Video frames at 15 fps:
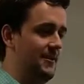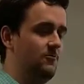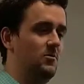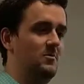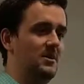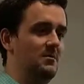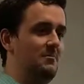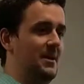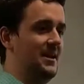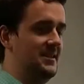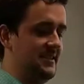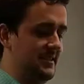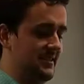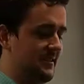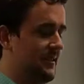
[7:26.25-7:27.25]
and will be the
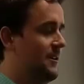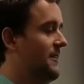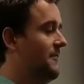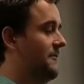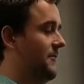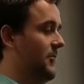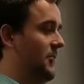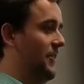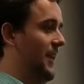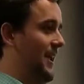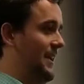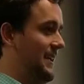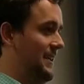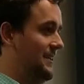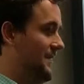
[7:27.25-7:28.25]
basis for
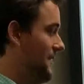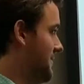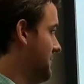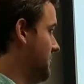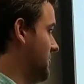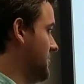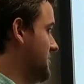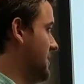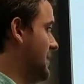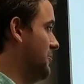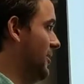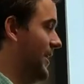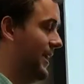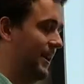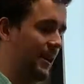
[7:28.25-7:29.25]
a, for a
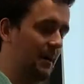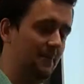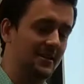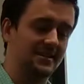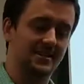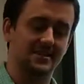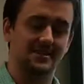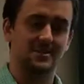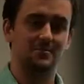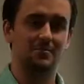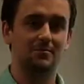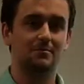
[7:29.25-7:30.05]
stable economic system